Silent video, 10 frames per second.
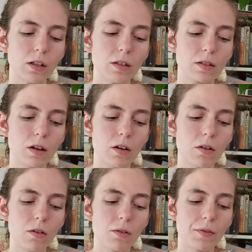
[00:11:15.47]

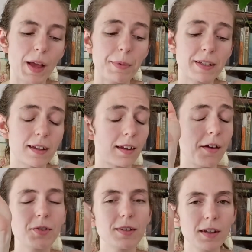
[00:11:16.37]
So that being said,
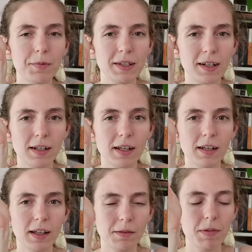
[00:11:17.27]
ever since I've been
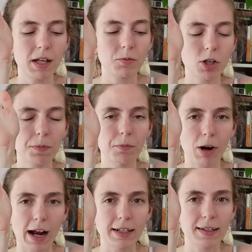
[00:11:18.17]
studying like mediumship and
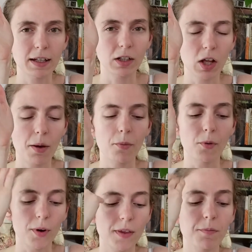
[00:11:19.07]
practicing it a lot more,